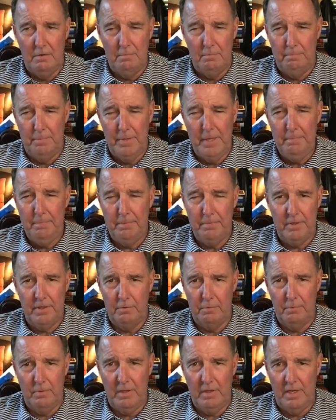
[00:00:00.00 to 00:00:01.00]
people are going
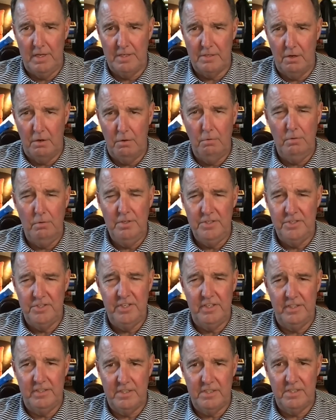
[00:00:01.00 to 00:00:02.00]
to realize, holy
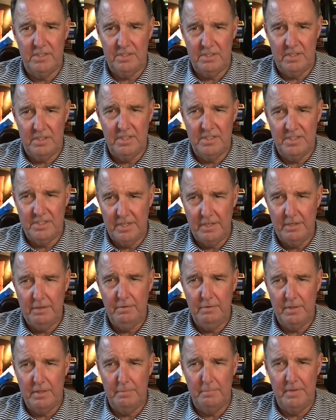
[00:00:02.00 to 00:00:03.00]
shit, this is
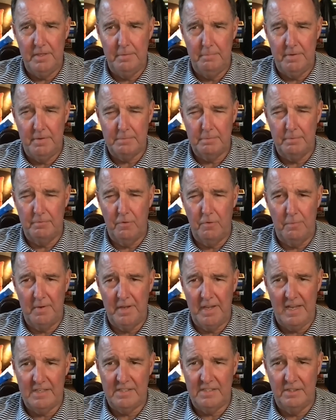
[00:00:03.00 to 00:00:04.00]
continuing to be the best
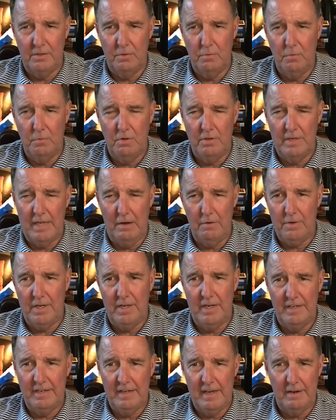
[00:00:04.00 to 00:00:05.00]
performing asset in the world. How
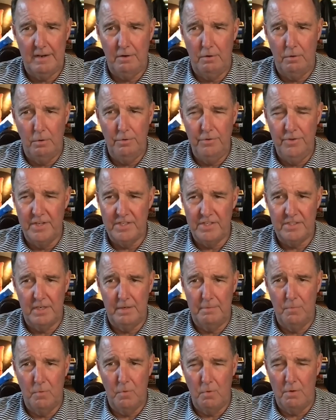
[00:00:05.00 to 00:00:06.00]
can I not hold this?
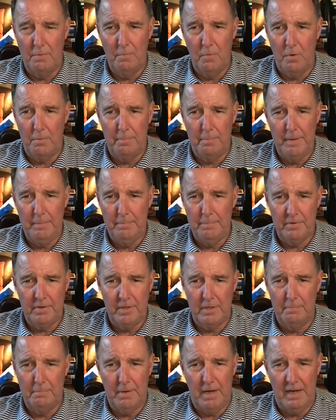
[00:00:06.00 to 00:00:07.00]
And more people are
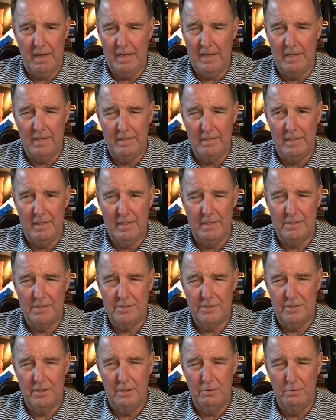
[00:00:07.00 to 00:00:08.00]
going to buy it.
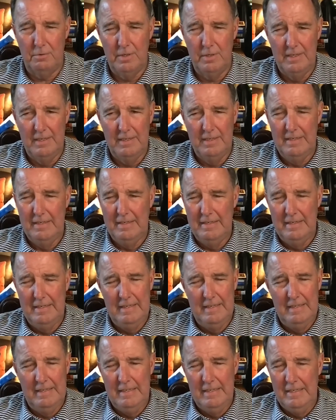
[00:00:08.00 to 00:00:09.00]
And so,
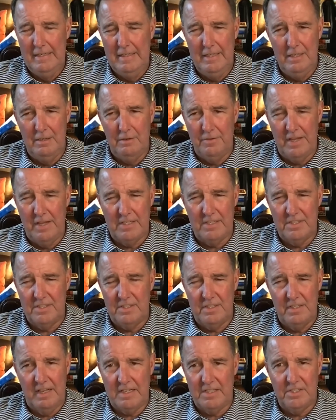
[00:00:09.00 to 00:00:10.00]

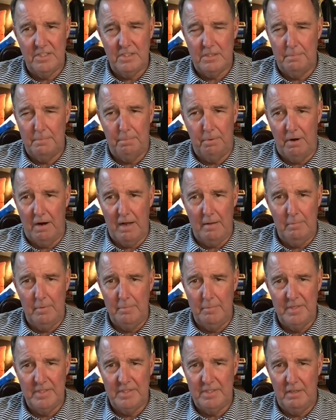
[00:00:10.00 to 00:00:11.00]
that's just a
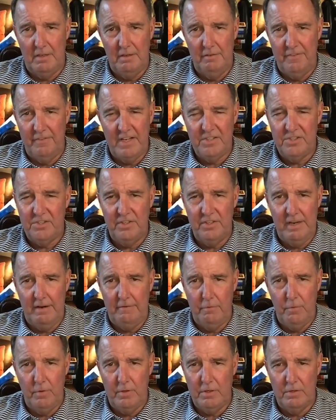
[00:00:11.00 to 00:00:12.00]
problem until eventually
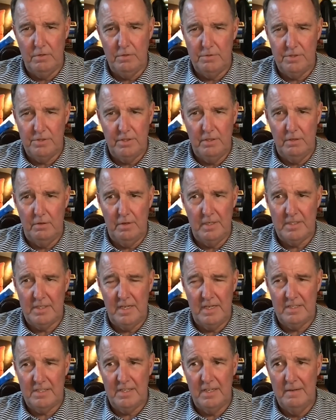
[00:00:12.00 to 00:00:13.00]
everyone goes,
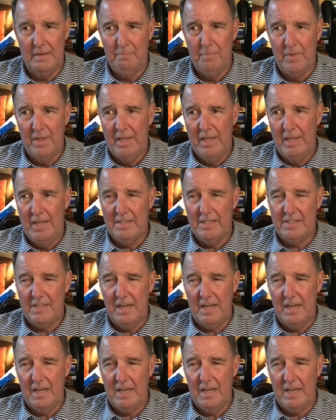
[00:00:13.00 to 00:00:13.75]
it's